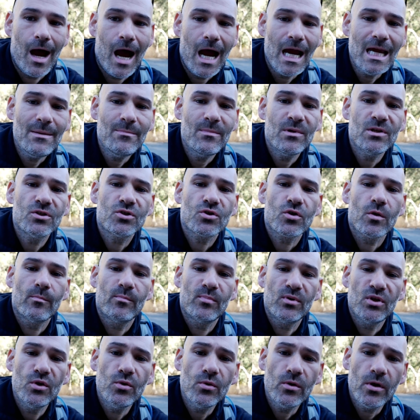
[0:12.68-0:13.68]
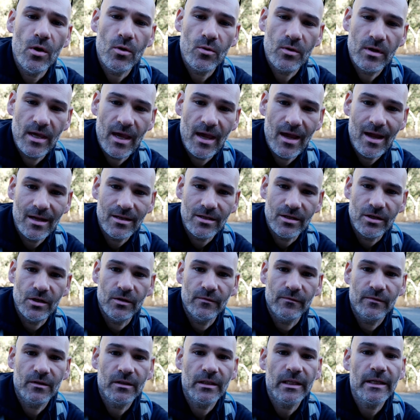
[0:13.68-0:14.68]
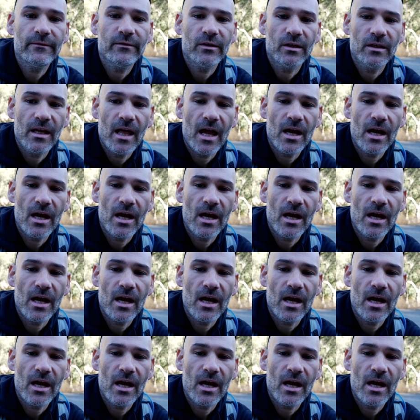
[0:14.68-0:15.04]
I am in Trabuco Canyon of Cleveland